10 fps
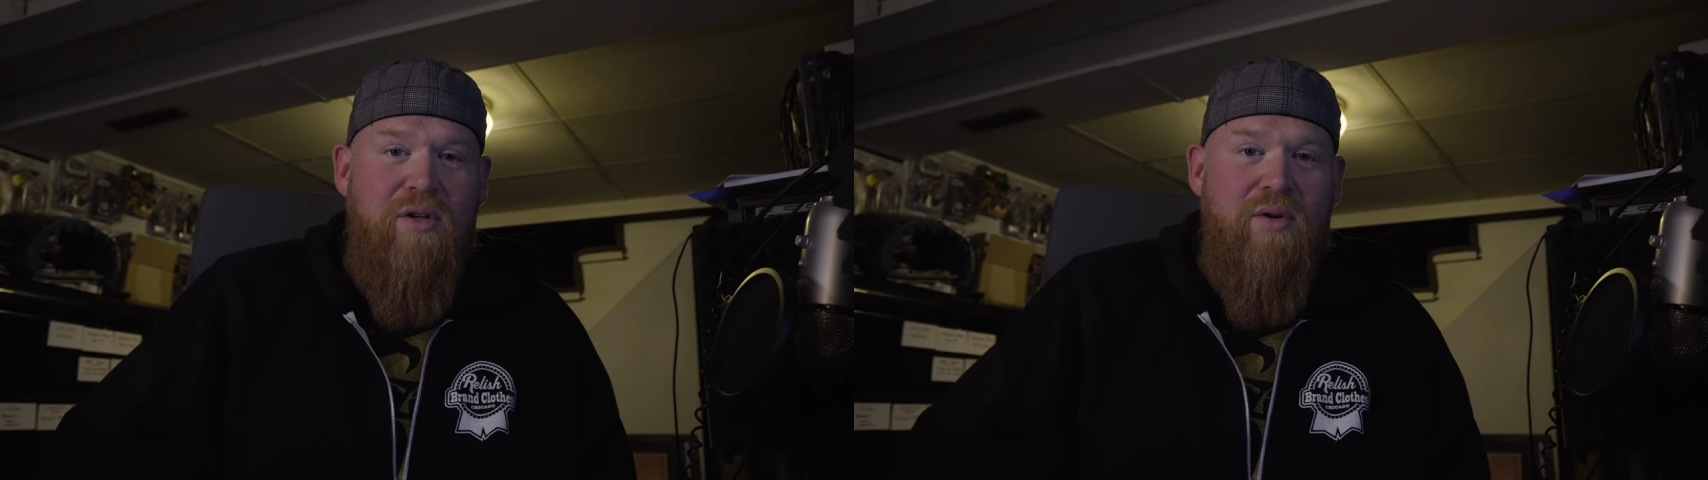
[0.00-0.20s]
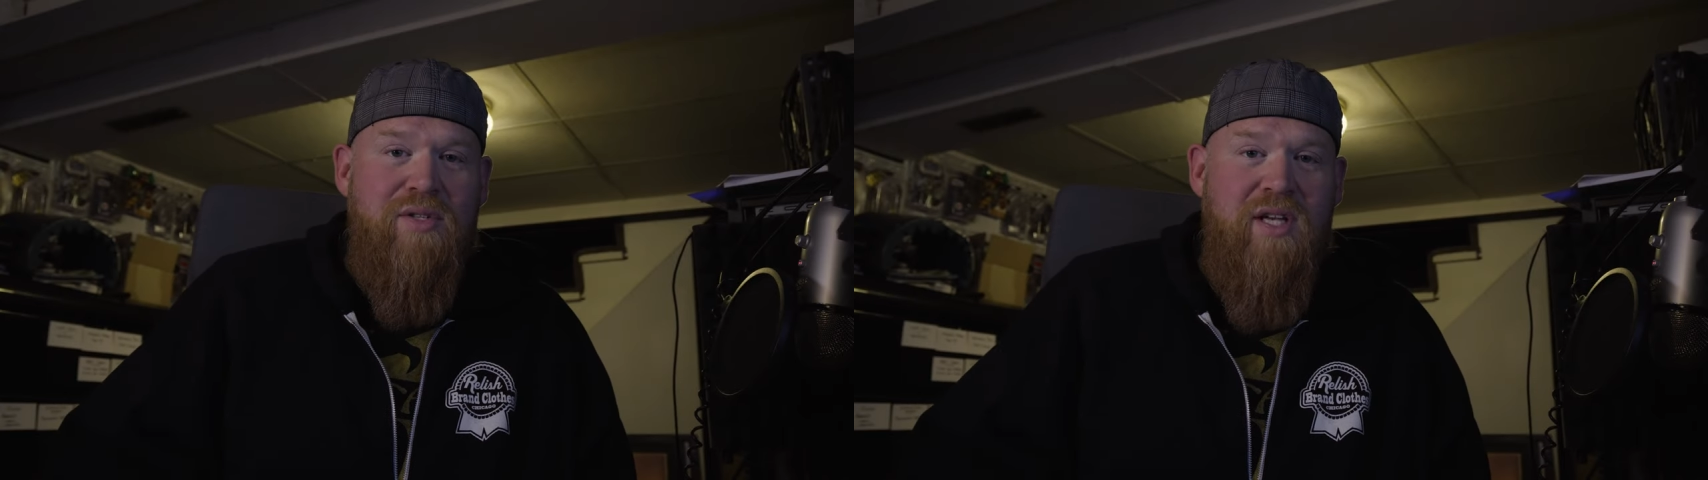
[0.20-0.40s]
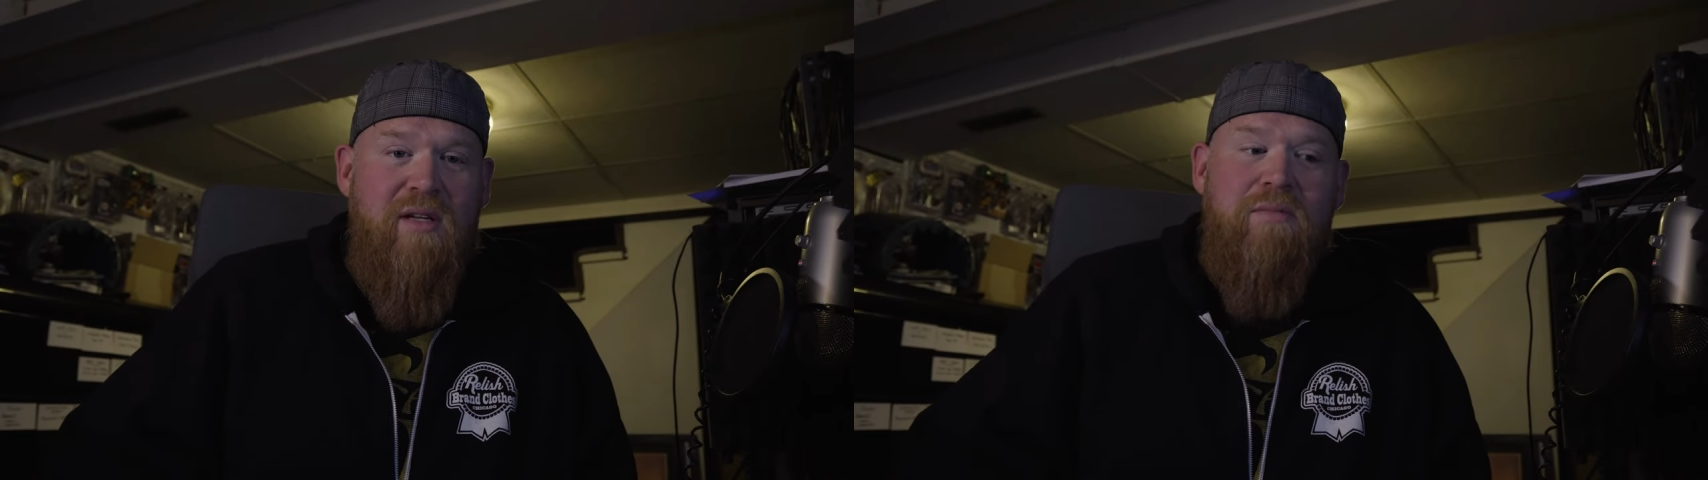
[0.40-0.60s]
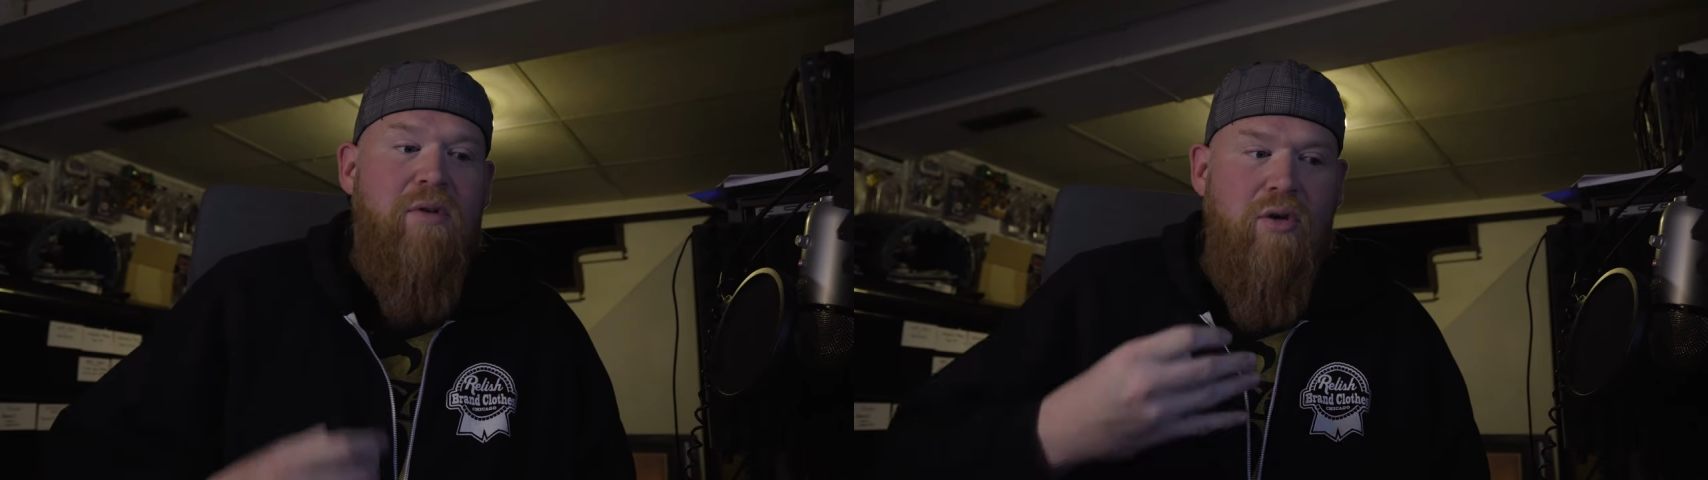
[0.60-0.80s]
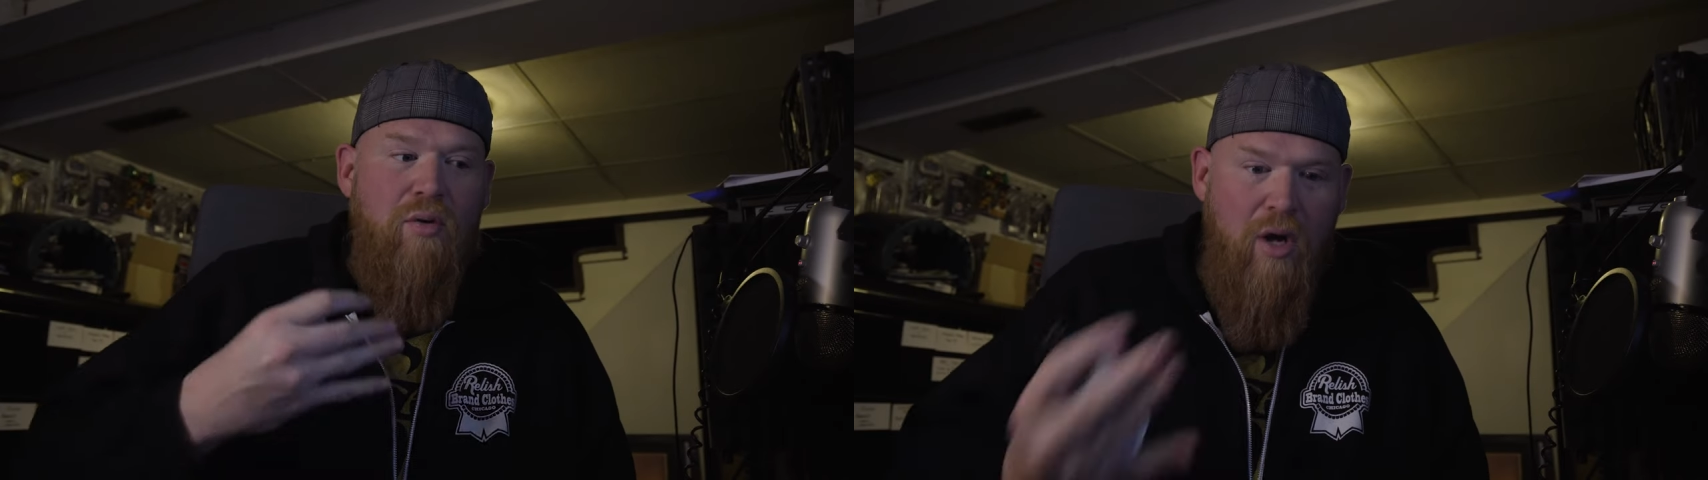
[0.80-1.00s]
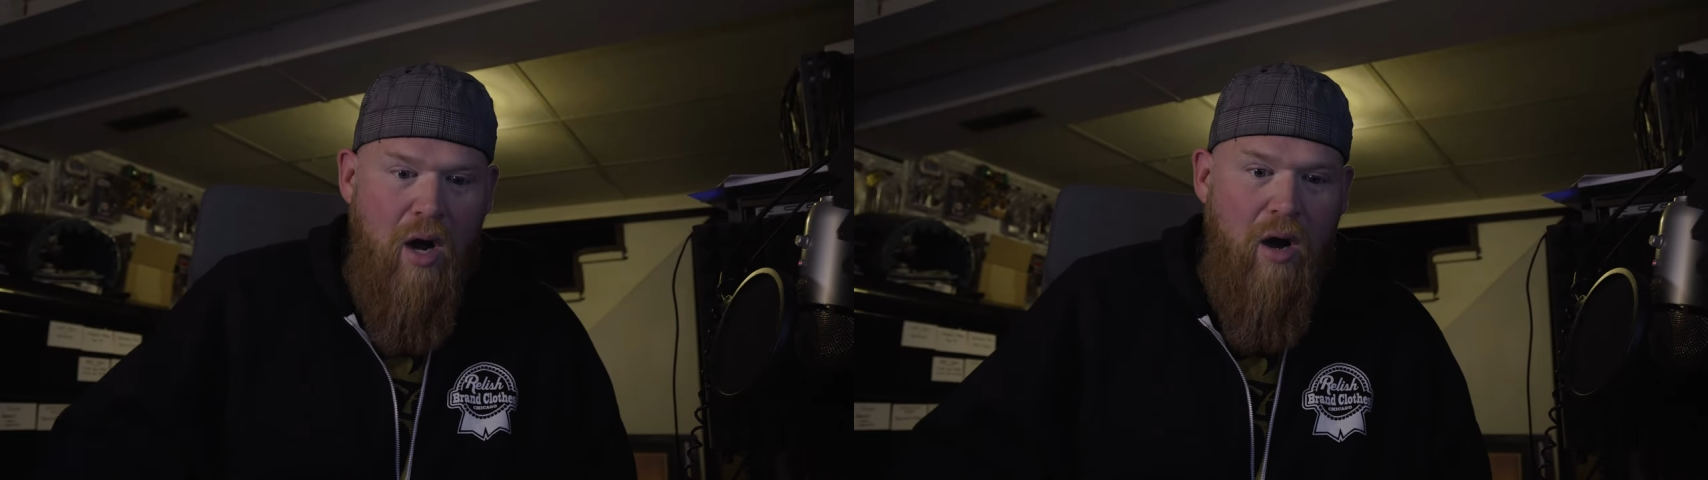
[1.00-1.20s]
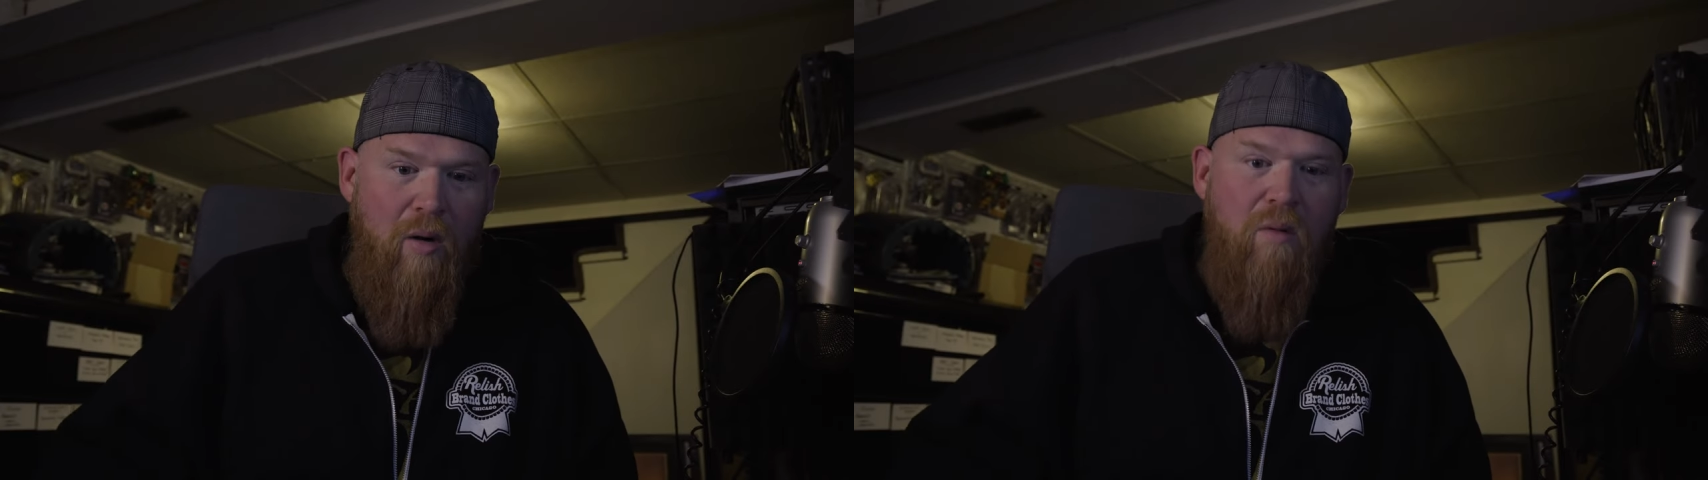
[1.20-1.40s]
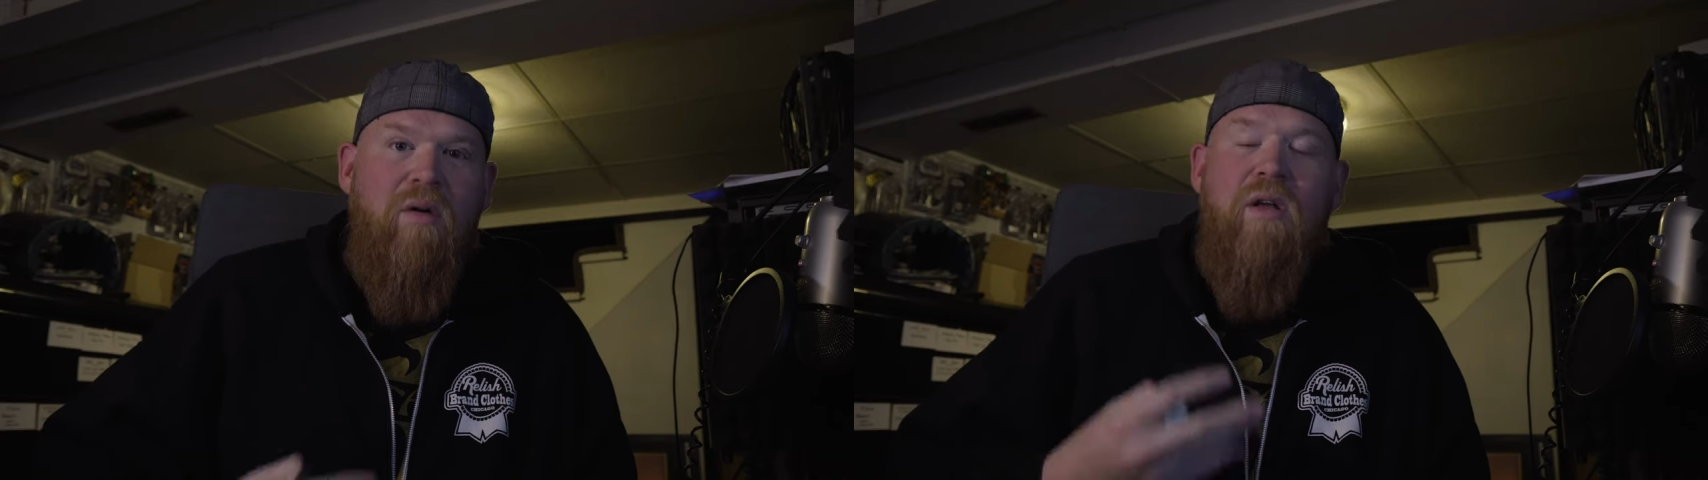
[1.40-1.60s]
use it, you
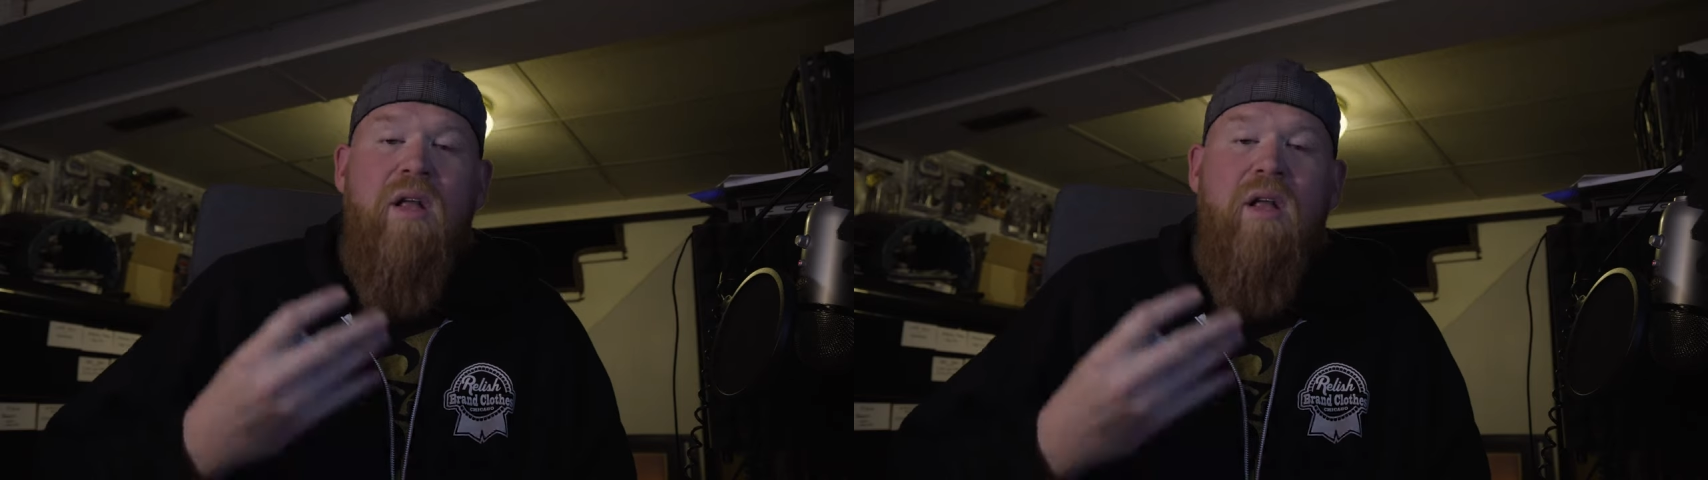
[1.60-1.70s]
go,